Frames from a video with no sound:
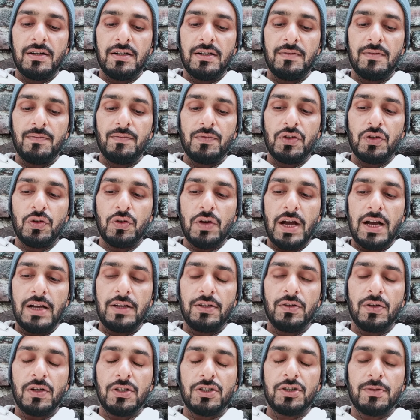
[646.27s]

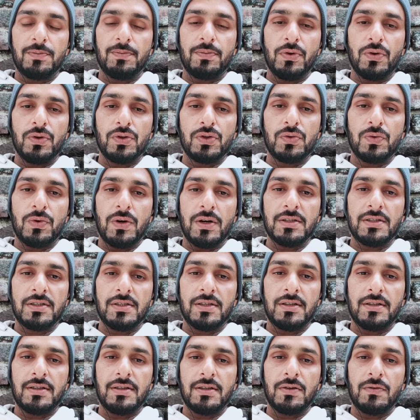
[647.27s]
you are supposed to
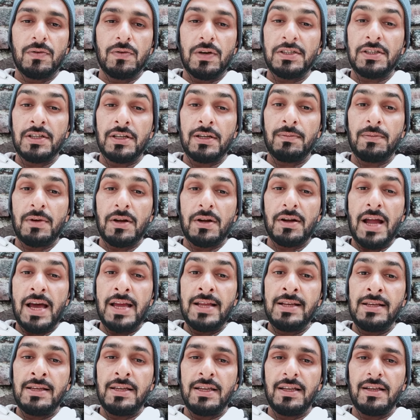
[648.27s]
answer the question number
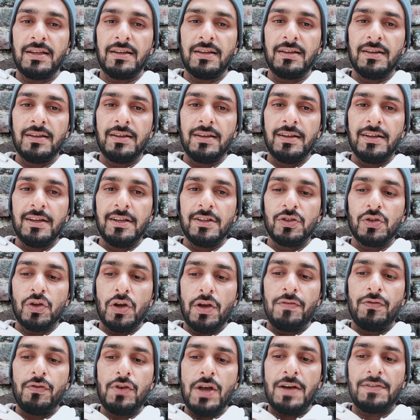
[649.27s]
19. So
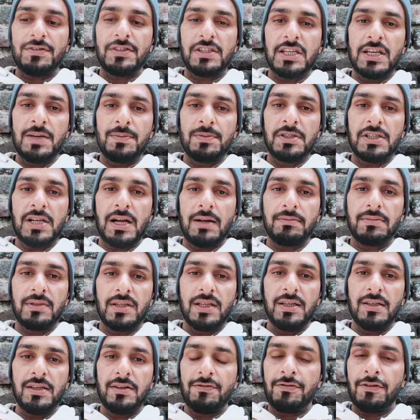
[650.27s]
if you have skipped
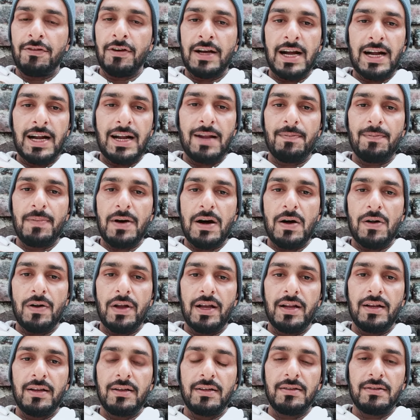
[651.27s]
something, forget about
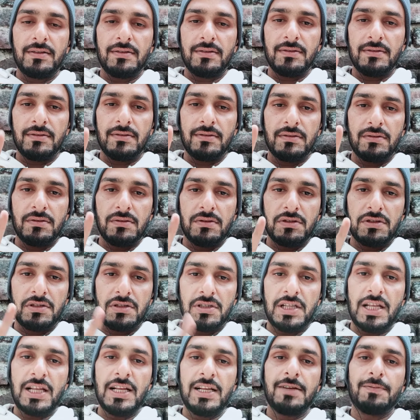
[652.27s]
it,
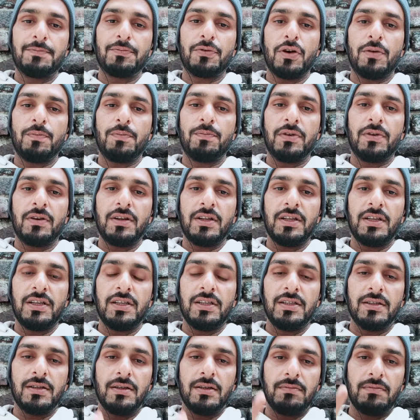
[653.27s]
think properly,
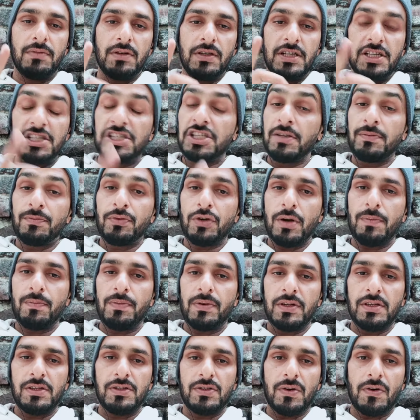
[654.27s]
listen
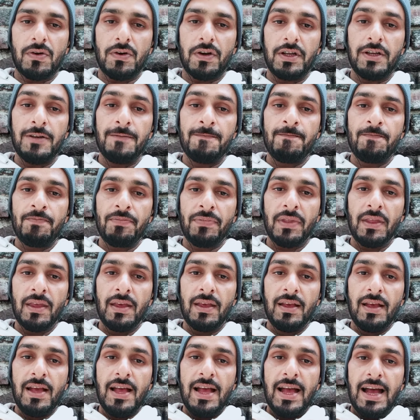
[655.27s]
properly, sorry,
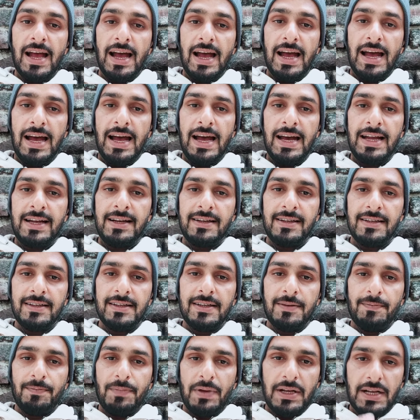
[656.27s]
and
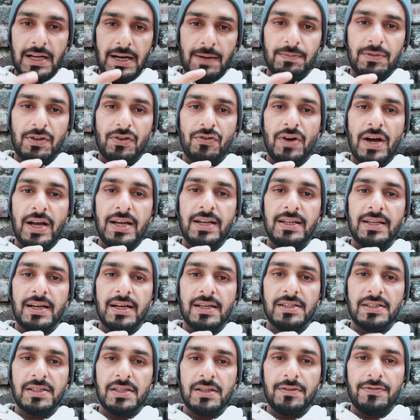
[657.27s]
pick up the right
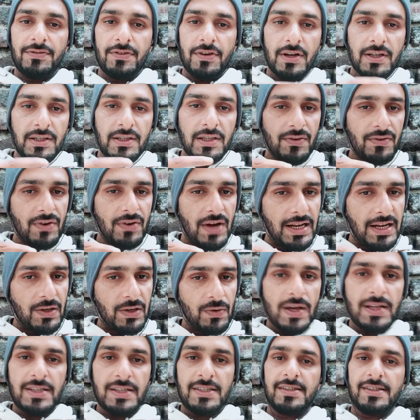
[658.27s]
answer for the right
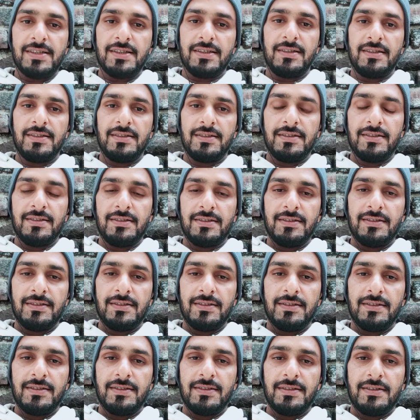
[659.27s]
question.
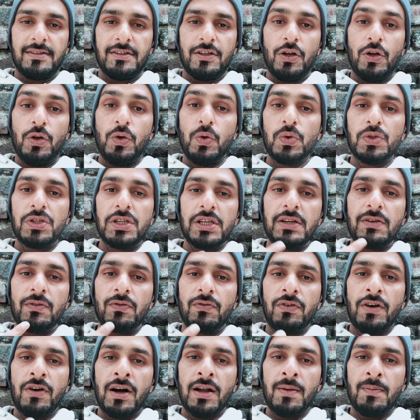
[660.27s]

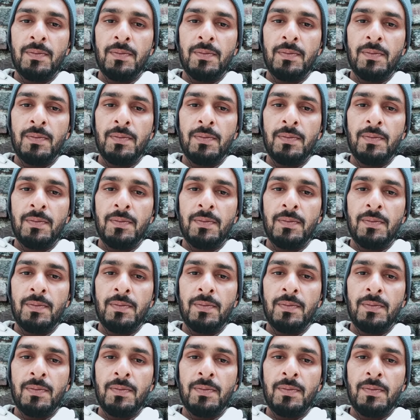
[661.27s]
Losing 1